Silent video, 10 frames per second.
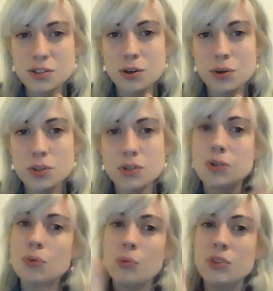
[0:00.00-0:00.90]

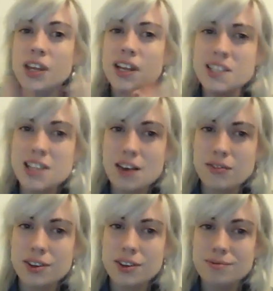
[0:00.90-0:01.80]
solution with the least
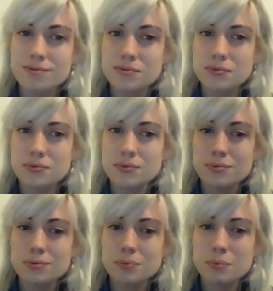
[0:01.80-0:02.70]
effort?
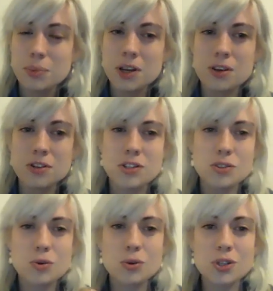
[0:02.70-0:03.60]
Because
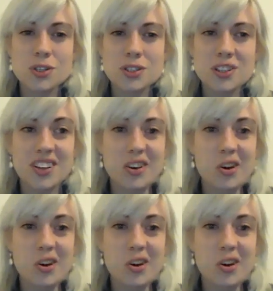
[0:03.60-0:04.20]
it's not just